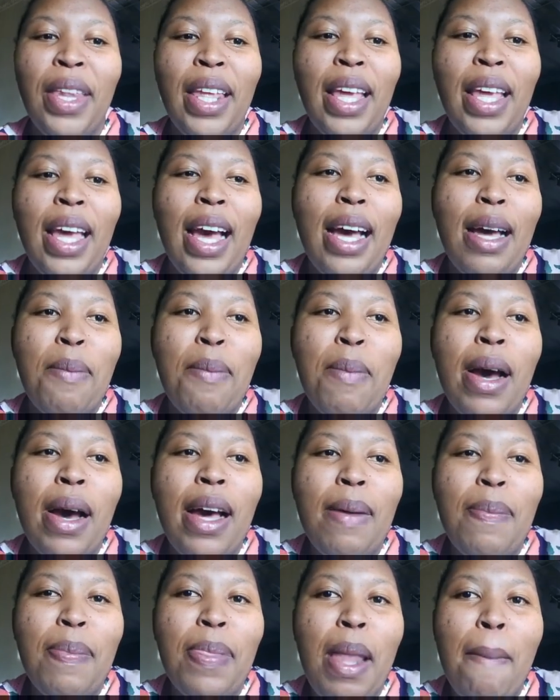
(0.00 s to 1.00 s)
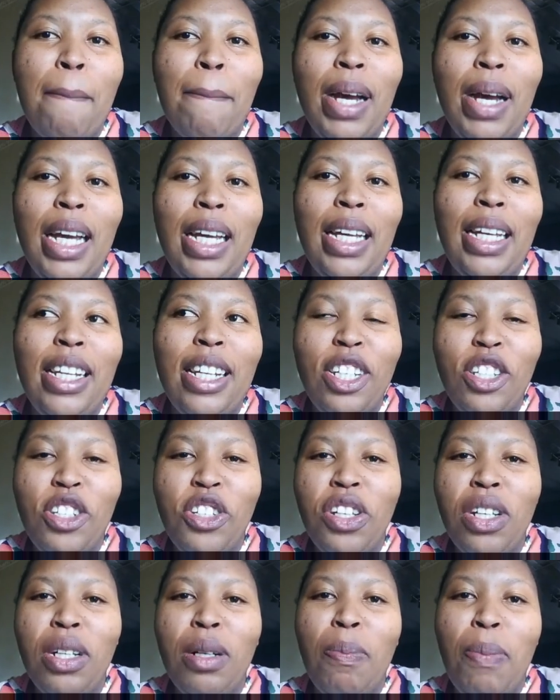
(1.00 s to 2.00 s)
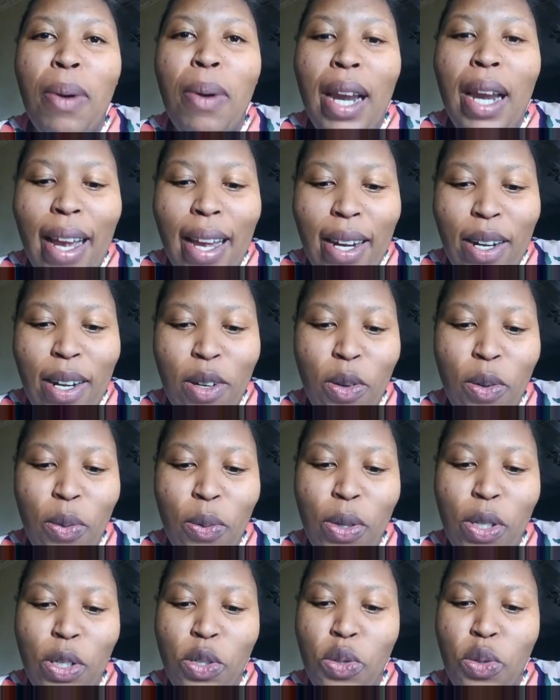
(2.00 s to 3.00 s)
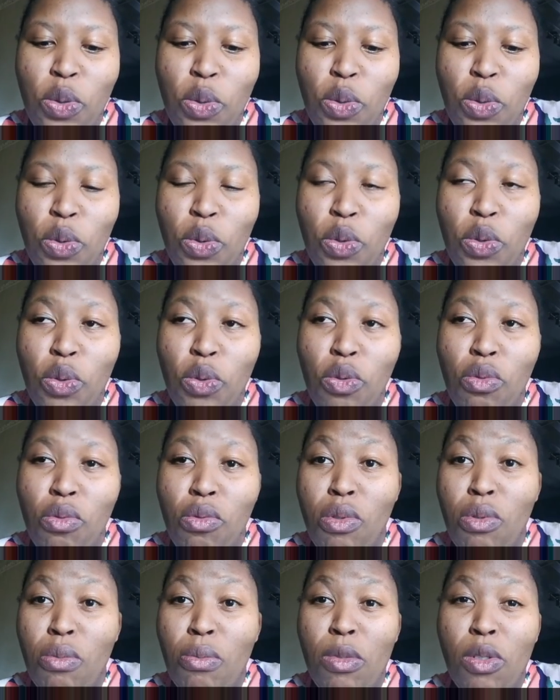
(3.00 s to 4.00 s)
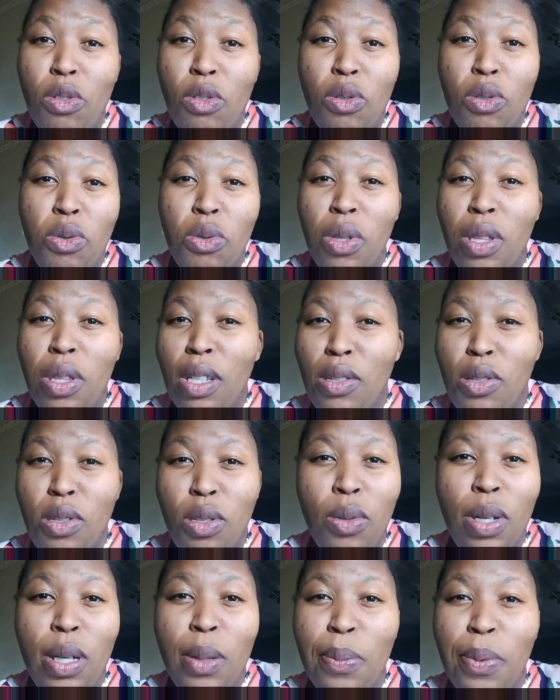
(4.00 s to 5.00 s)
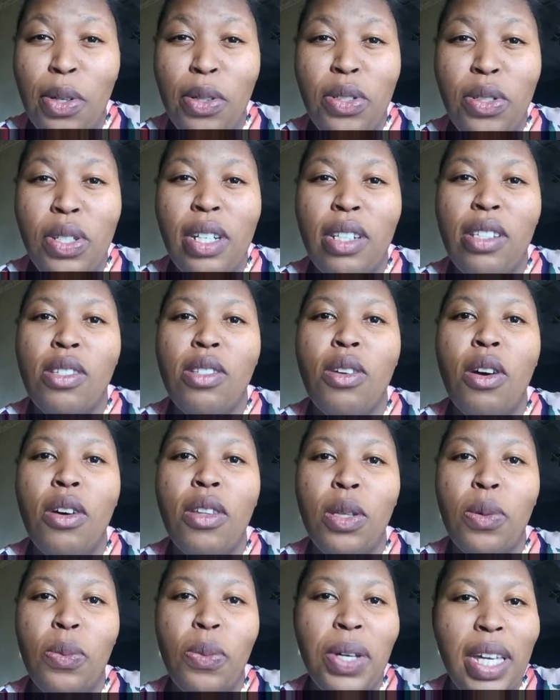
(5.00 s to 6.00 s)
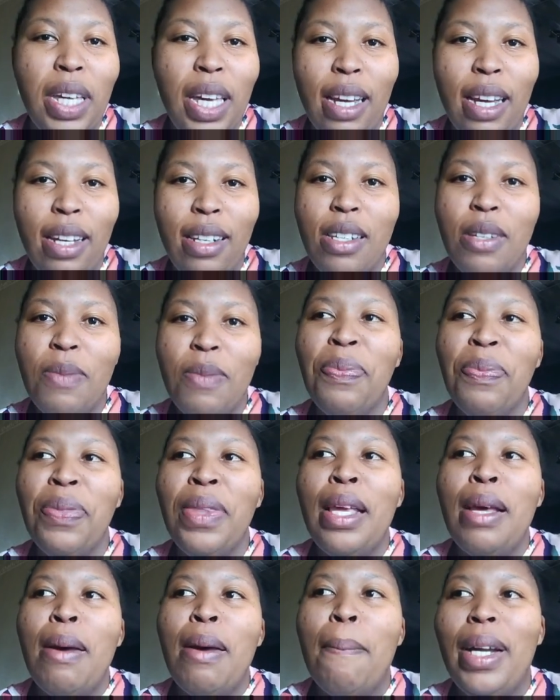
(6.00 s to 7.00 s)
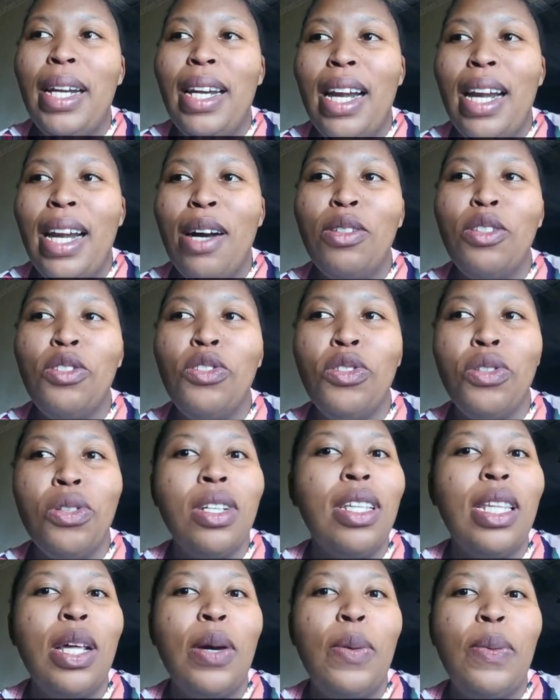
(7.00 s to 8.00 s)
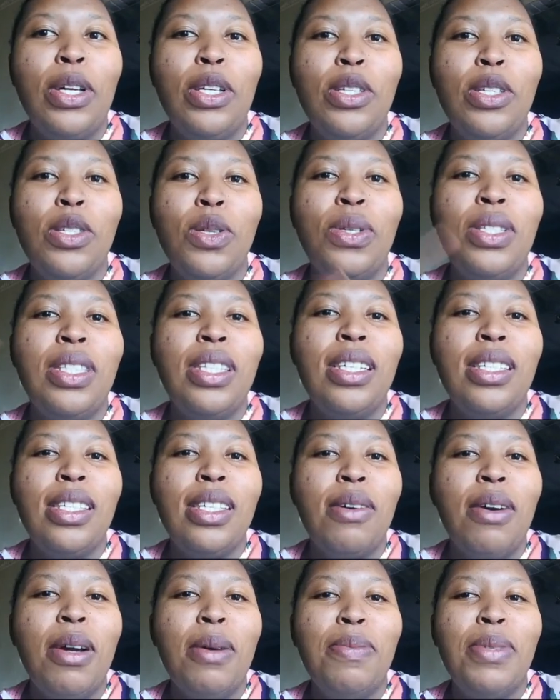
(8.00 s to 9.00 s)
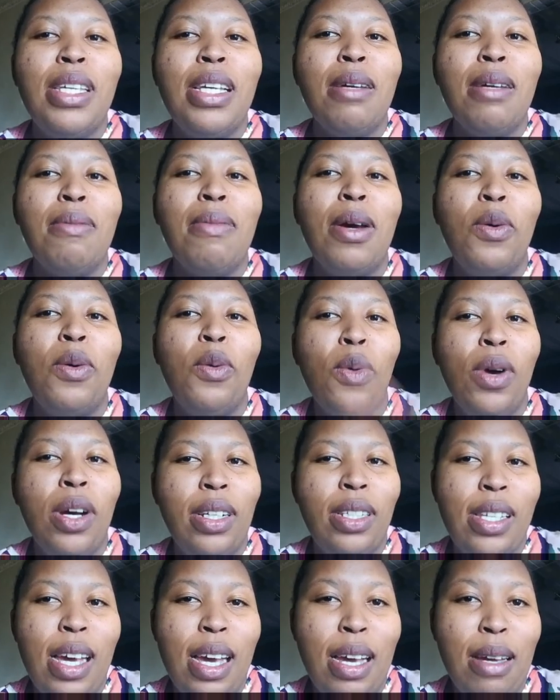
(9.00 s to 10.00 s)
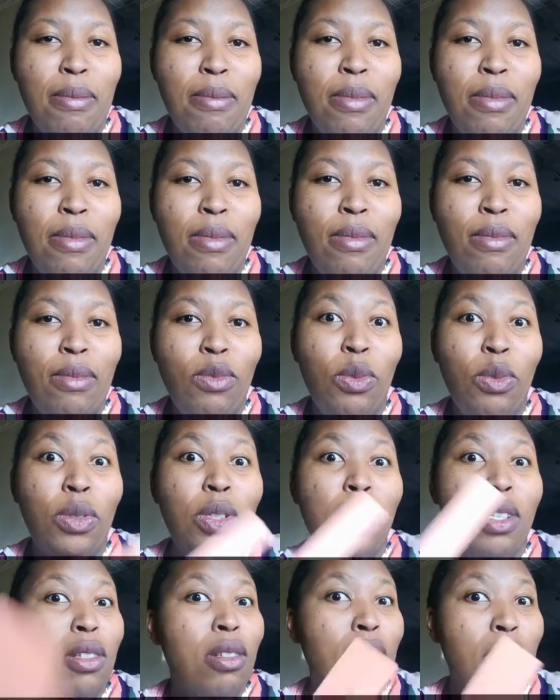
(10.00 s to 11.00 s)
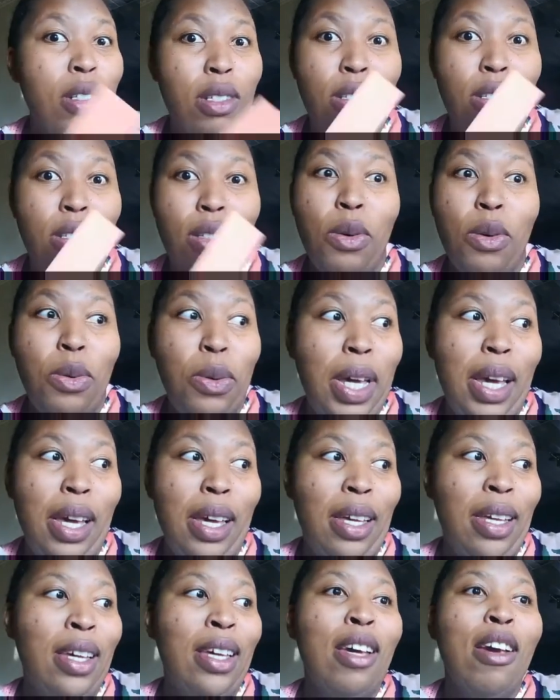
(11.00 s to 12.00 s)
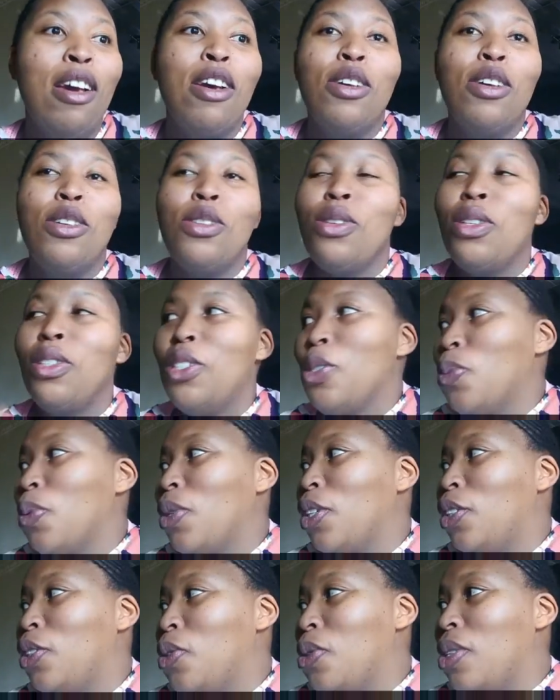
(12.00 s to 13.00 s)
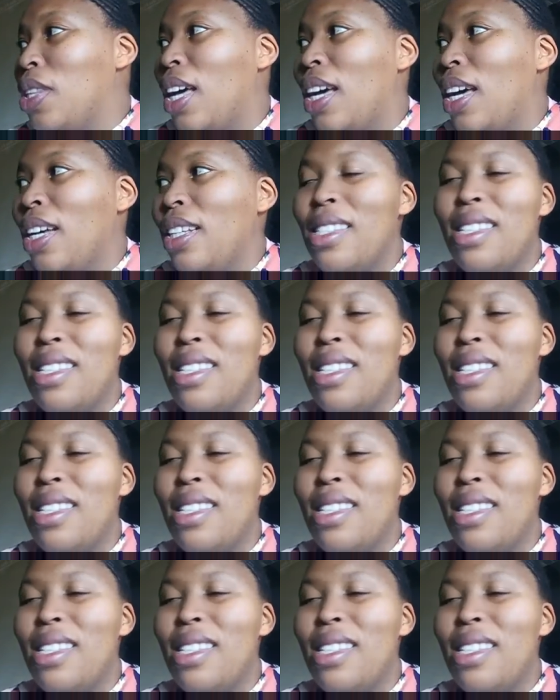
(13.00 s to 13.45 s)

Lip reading: my initial plan was to do the sewing projects on the weekend, but now it's during the week, so it's interrupting my work time, which is not okay. So I just want to do that,